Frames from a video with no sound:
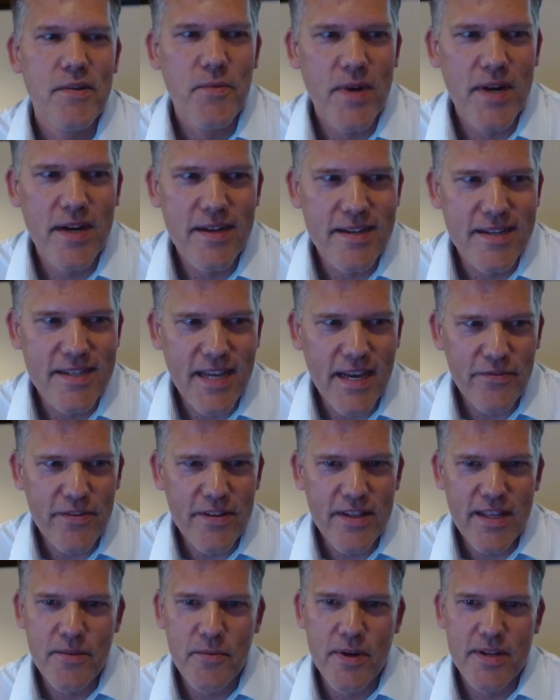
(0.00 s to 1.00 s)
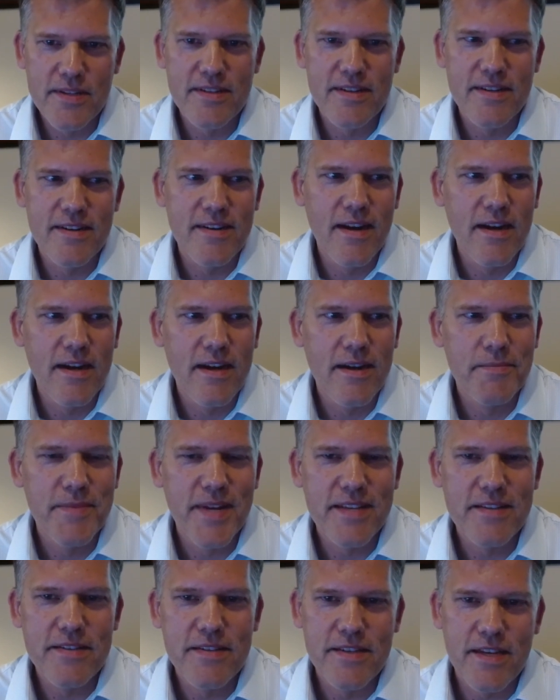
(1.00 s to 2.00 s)
Well, it definitely wasn't
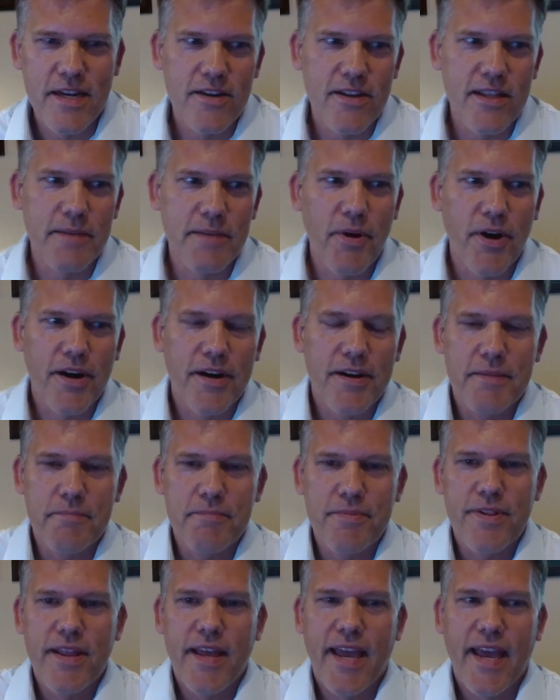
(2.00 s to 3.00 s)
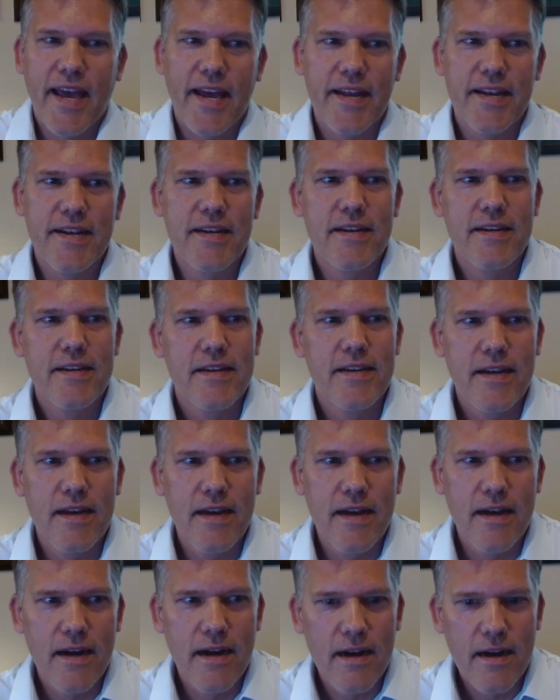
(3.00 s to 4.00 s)
necessarily part of the plan.
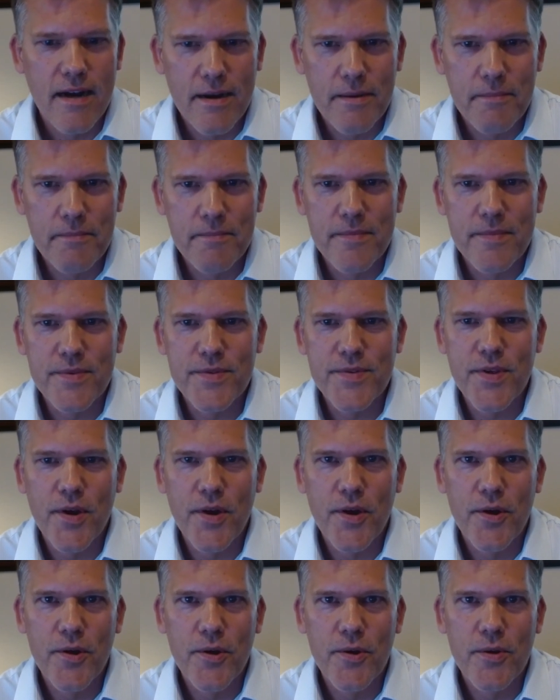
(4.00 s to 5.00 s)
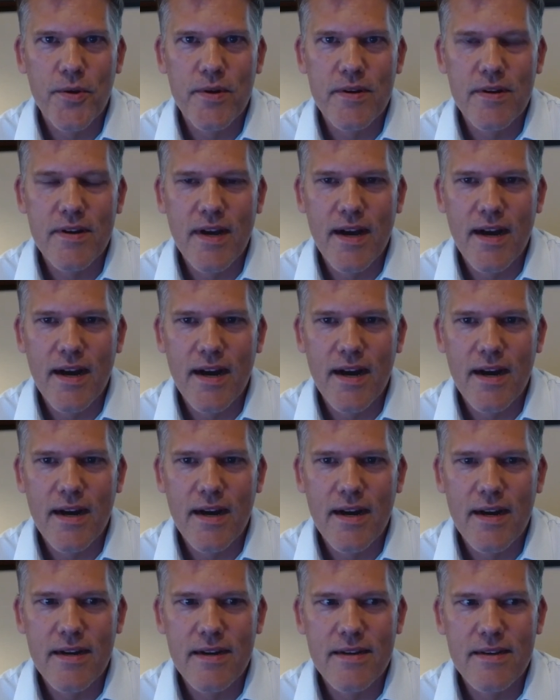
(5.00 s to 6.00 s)
Um, so,
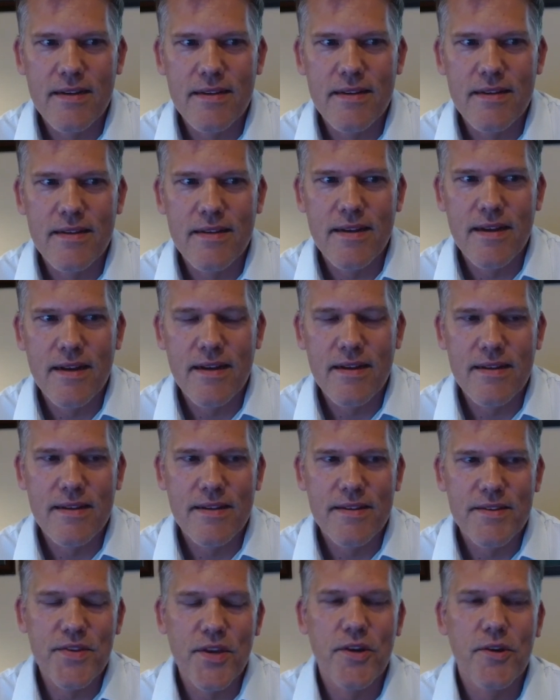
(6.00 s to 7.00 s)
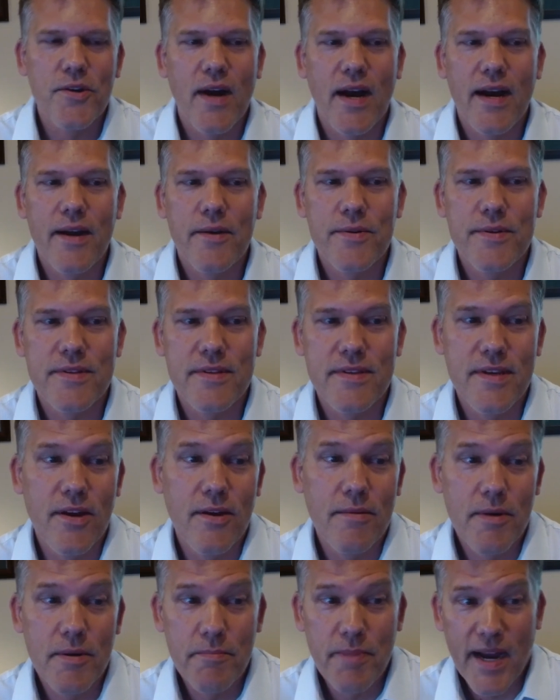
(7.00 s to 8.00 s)
uh, so I was,
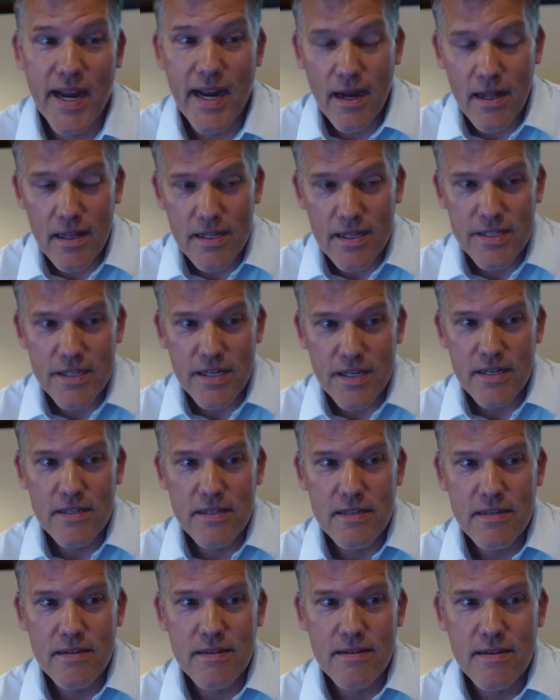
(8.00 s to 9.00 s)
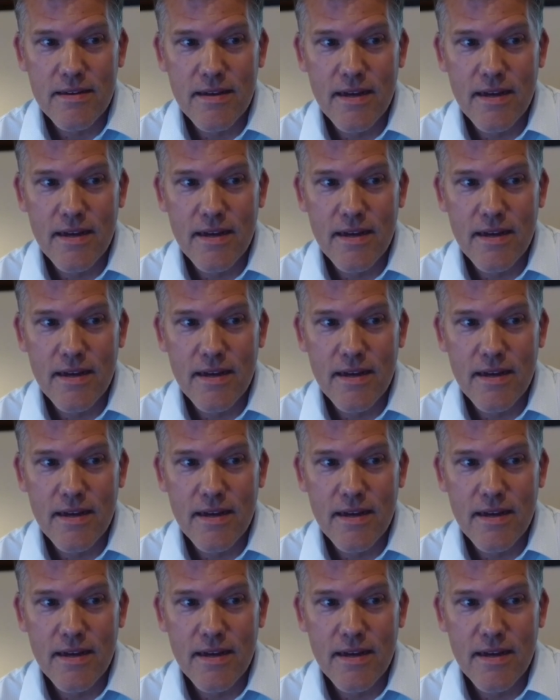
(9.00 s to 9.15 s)
I'm a biologist.